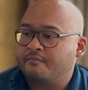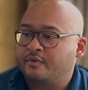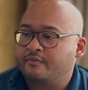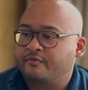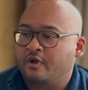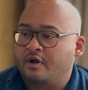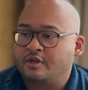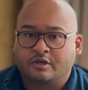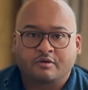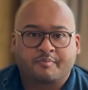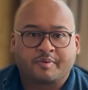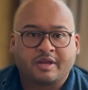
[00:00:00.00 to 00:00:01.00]
We've got
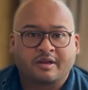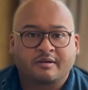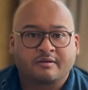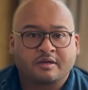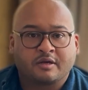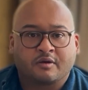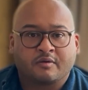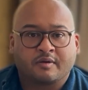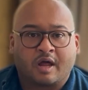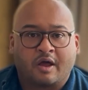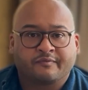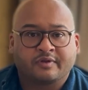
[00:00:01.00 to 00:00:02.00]
European,
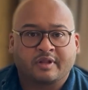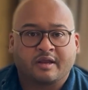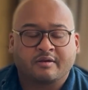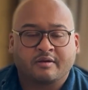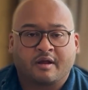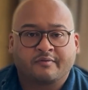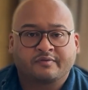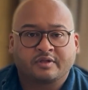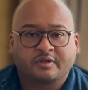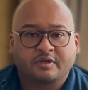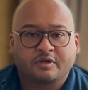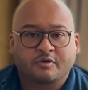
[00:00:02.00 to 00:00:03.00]
after
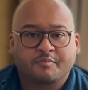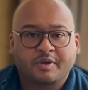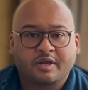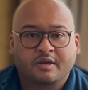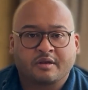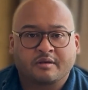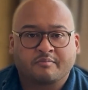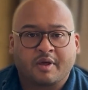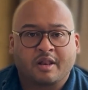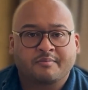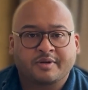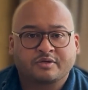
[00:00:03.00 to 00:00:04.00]
the European
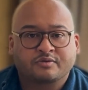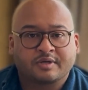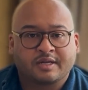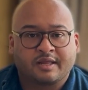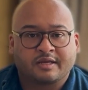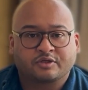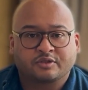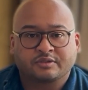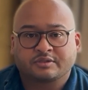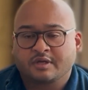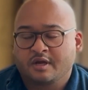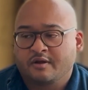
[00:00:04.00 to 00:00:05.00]
parliamentary
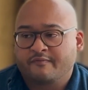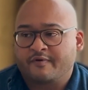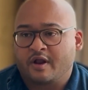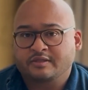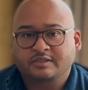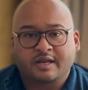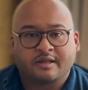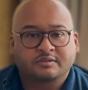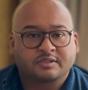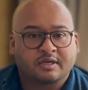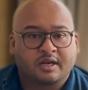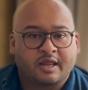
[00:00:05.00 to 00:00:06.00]
elections, France
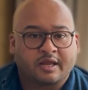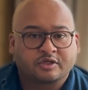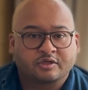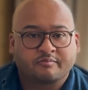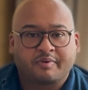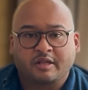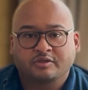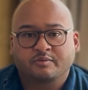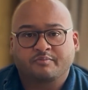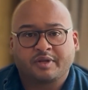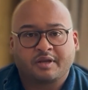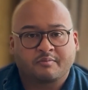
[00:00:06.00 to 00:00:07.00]
announced an election,
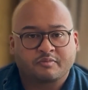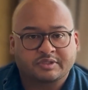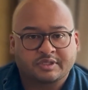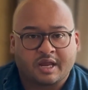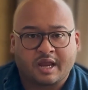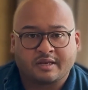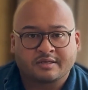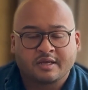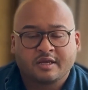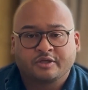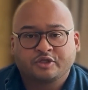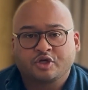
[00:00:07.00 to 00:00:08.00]
Belgium PM resigned,
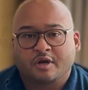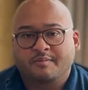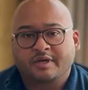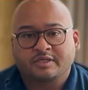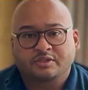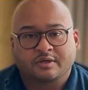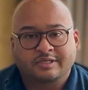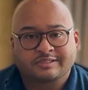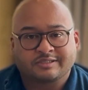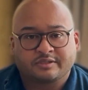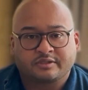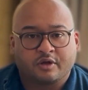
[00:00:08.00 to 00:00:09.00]

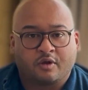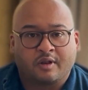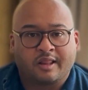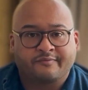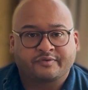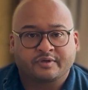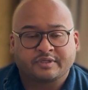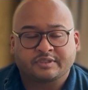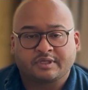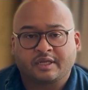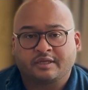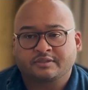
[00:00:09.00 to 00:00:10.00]
Olaf's on his
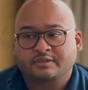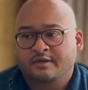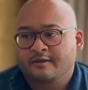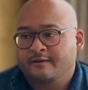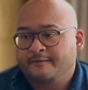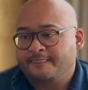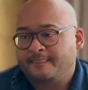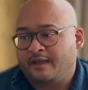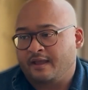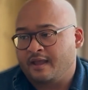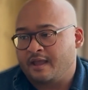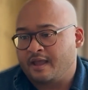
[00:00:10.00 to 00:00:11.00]
knees.
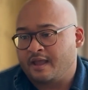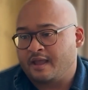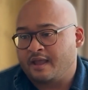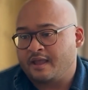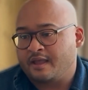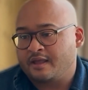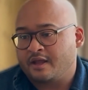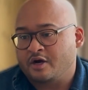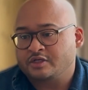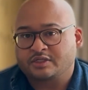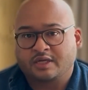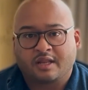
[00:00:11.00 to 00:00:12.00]

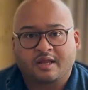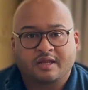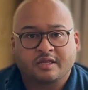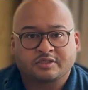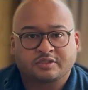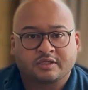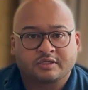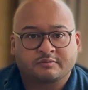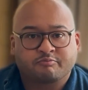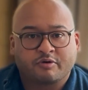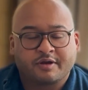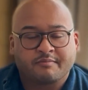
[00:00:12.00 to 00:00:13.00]
Ursula is
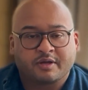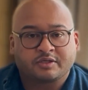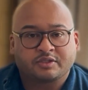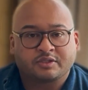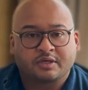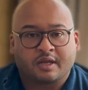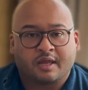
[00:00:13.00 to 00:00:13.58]
pretty much,